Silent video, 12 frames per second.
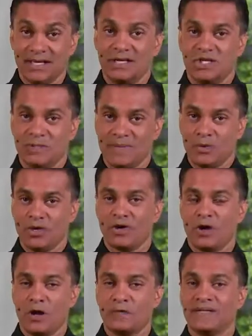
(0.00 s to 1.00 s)
You may
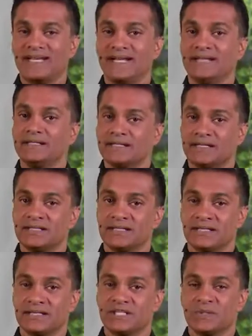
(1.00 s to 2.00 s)
recall that incidence
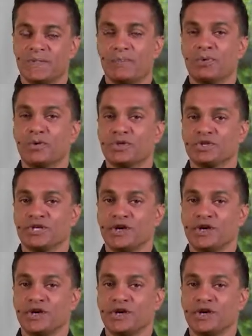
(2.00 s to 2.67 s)
is a proportion